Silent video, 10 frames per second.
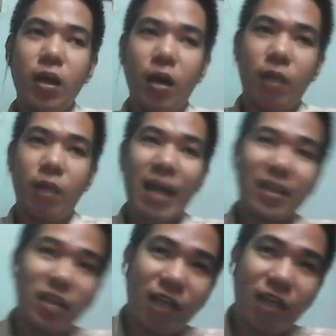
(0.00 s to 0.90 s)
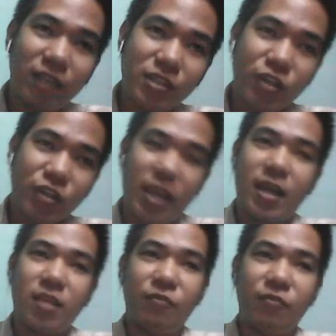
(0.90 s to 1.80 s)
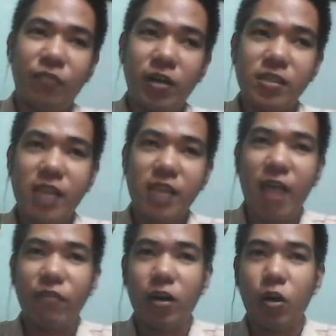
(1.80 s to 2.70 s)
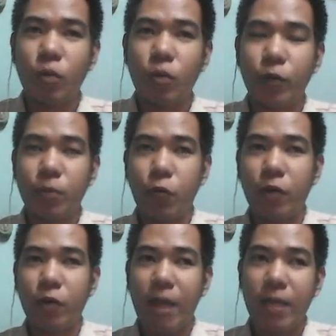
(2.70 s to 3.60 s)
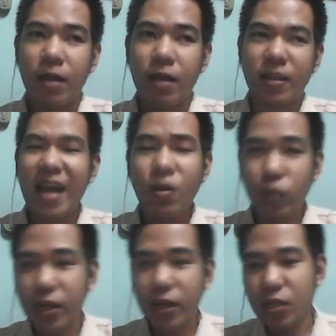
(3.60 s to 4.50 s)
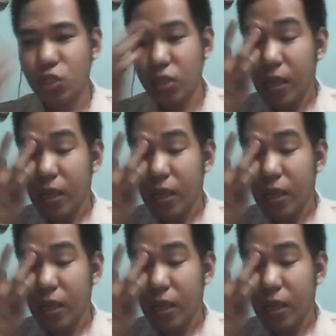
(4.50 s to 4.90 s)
Ada Lovelace creating the first ever computer programming language.